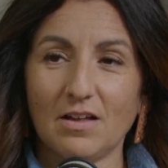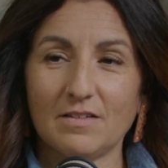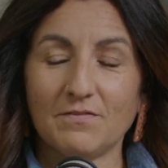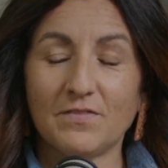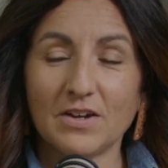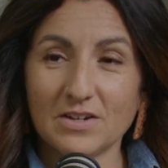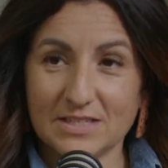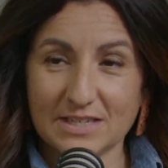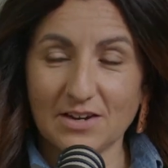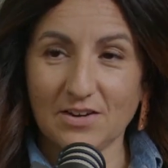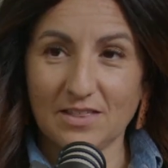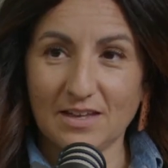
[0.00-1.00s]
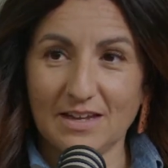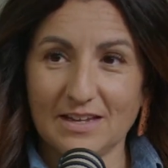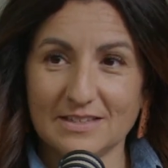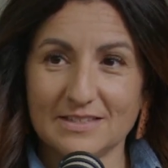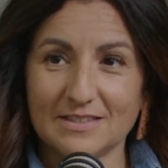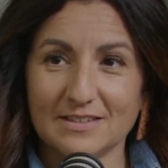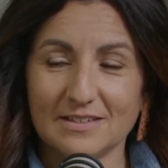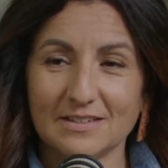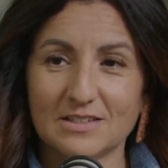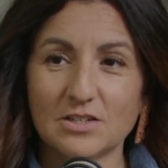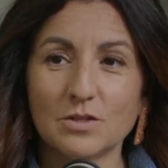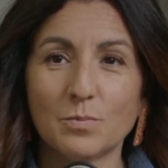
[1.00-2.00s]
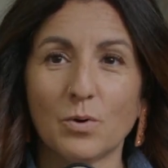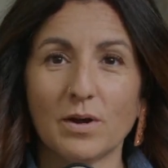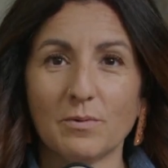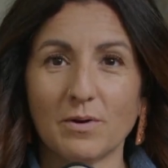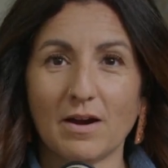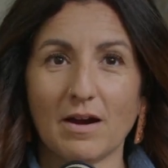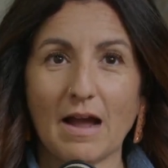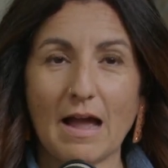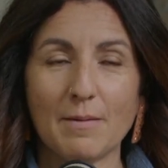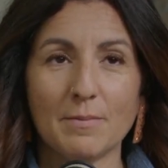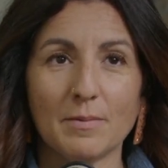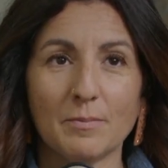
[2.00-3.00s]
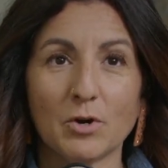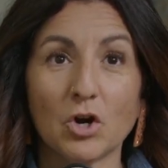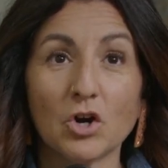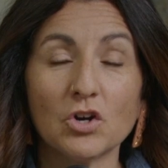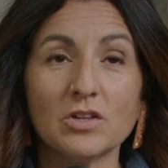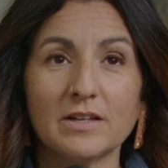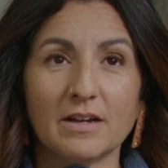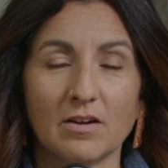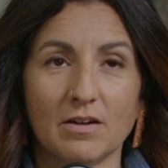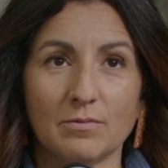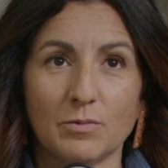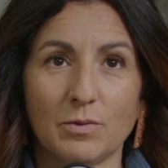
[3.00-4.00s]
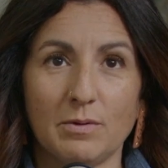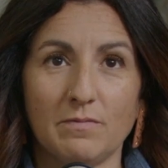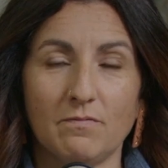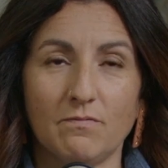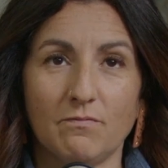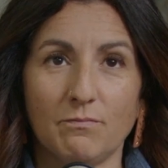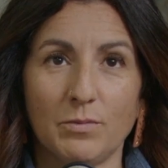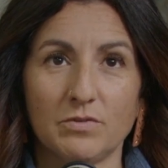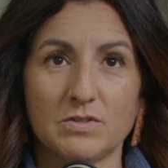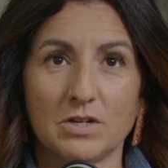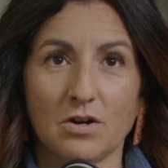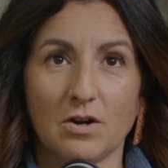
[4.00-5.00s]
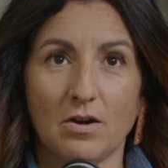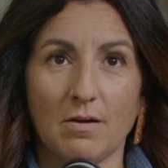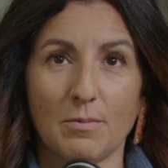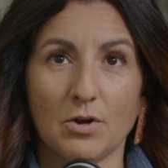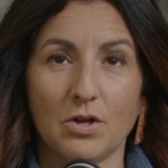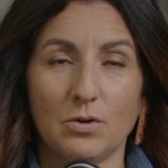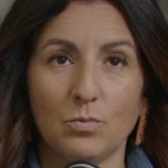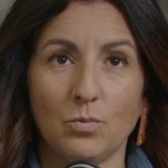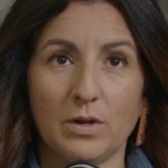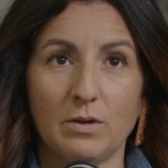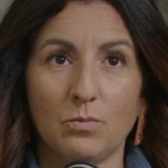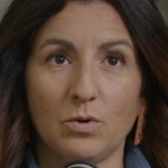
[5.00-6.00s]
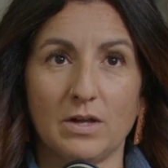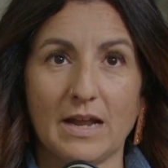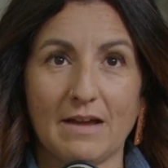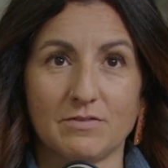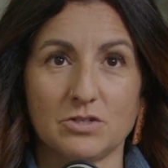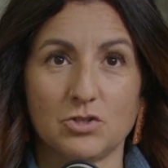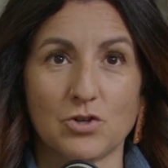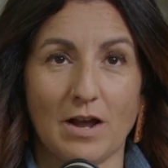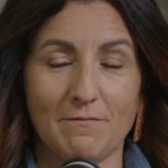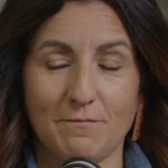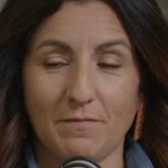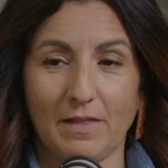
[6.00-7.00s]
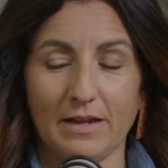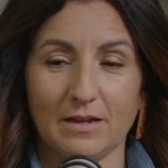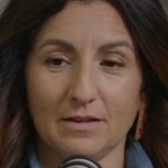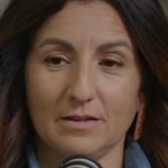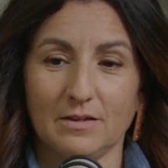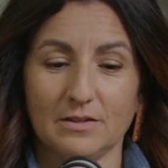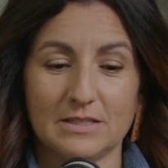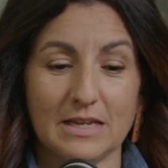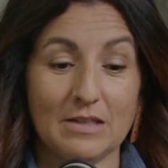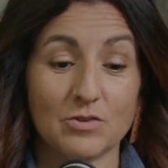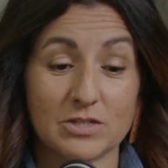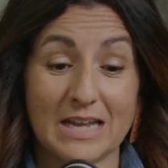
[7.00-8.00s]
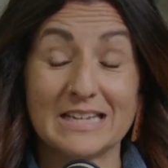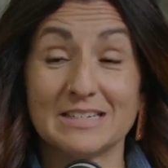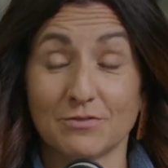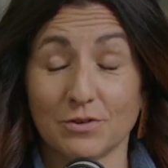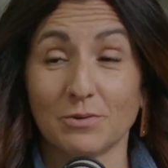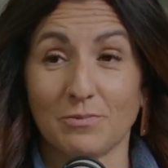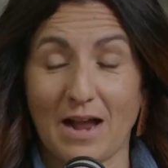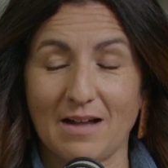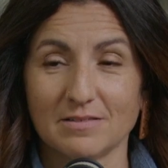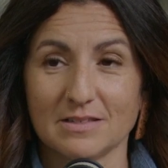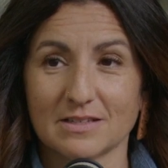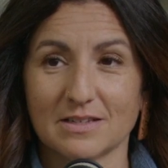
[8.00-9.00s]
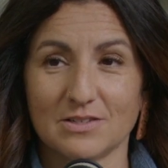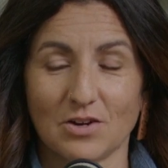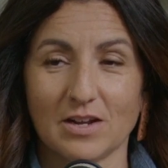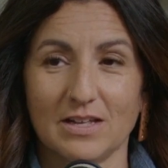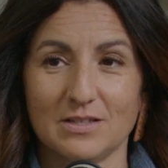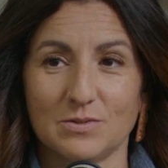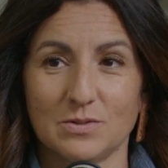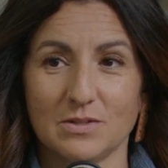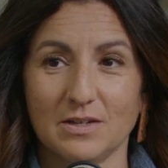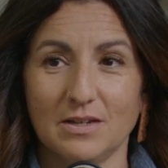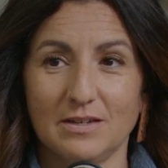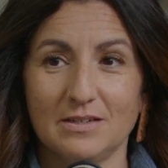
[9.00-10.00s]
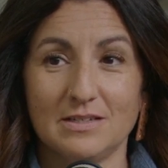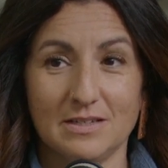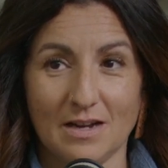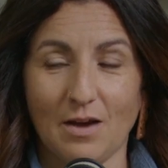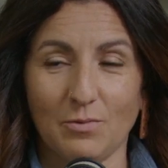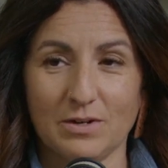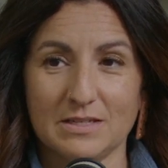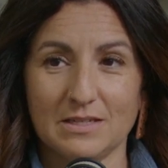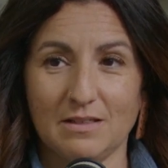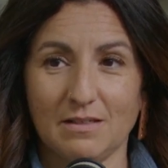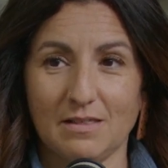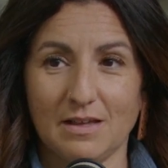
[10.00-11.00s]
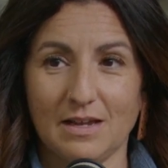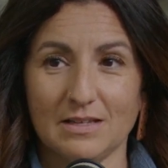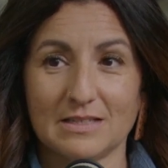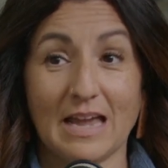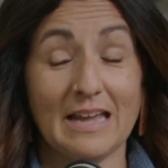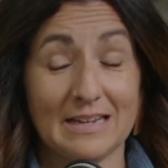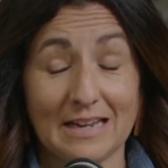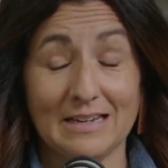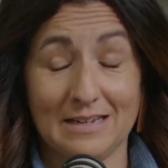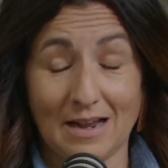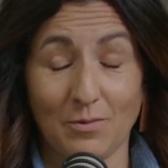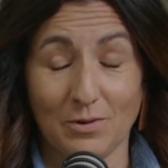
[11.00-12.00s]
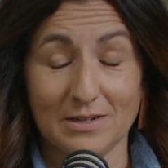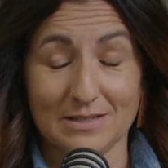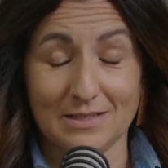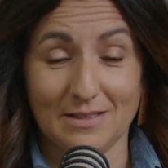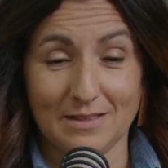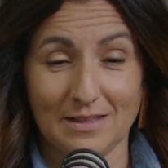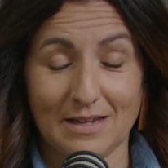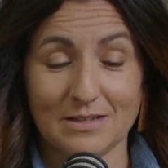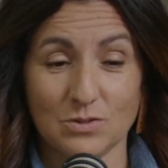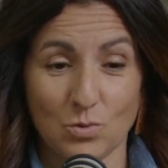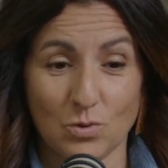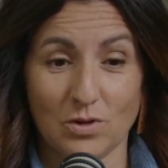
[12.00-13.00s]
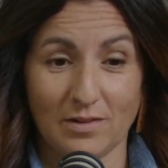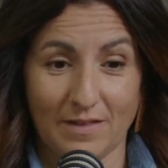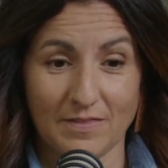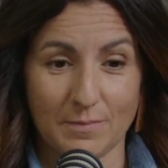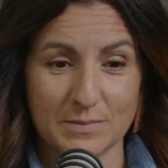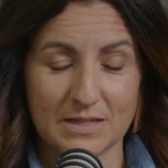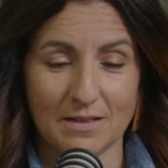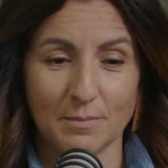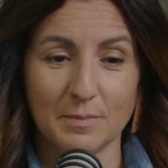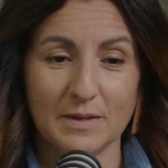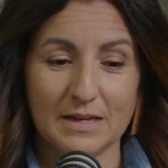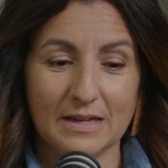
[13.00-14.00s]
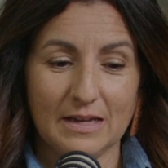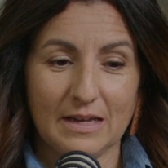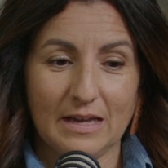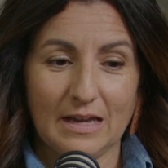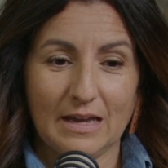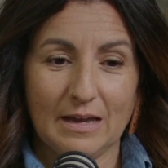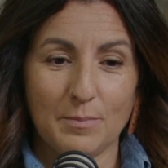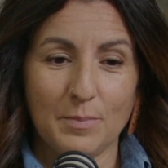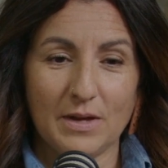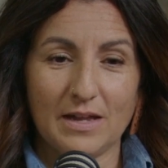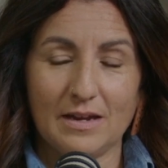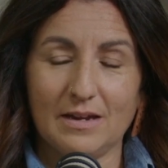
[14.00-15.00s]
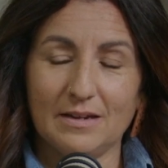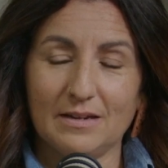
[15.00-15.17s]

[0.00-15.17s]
Very it's, scary things. It is yeah. to the point where I remember early on when we moved in our neighborhood, we would have to drive like either take different routes because our kids did not want to see the things, mm-hmm. and I mm-hmm. did not want to see yeah. the things or let them see them. But